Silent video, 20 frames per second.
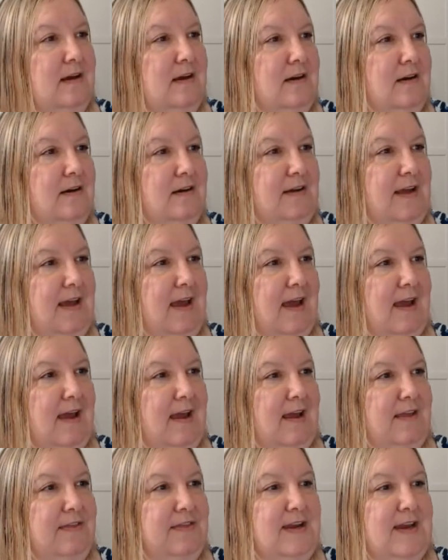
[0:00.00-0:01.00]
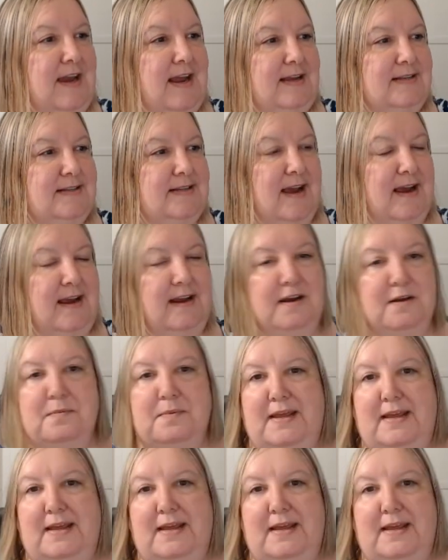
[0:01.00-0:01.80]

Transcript: Okay, the next item